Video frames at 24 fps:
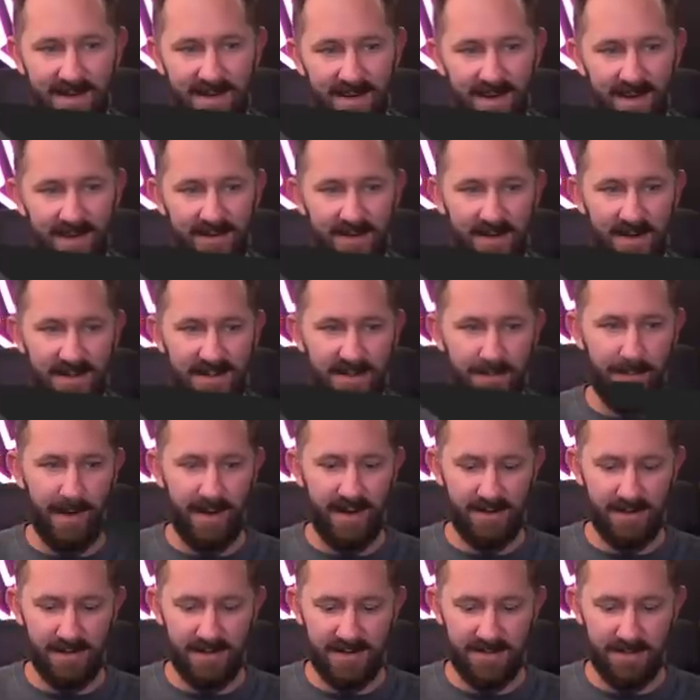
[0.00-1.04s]
I used to get
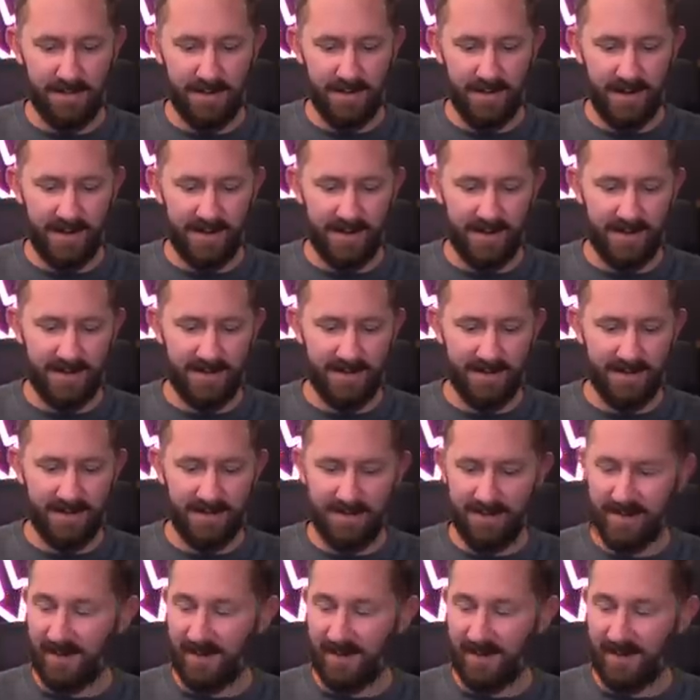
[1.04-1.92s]
spanked with a spoon like this.